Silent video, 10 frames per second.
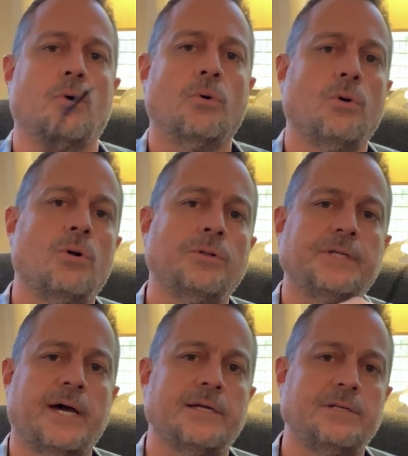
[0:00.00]
old
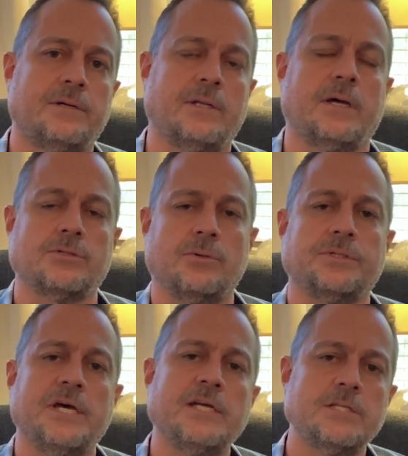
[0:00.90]
dietary laws,
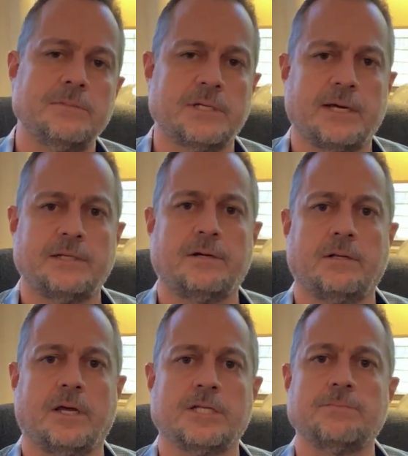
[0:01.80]
Old Testament dietary
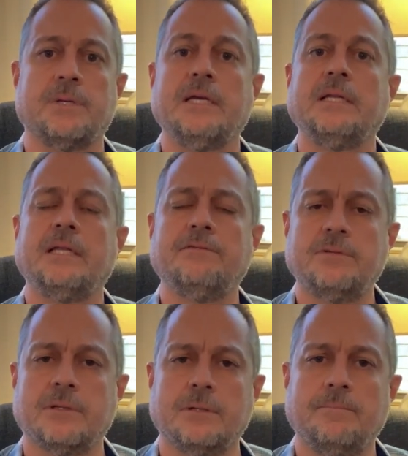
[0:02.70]
laws being
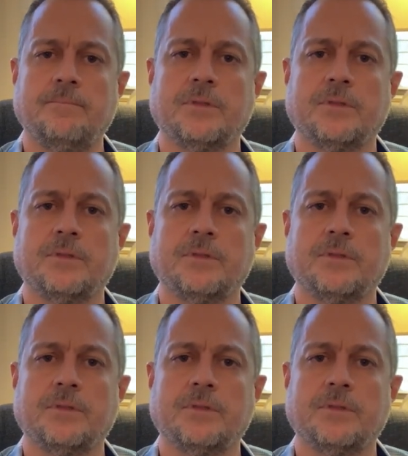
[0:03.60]
lifted,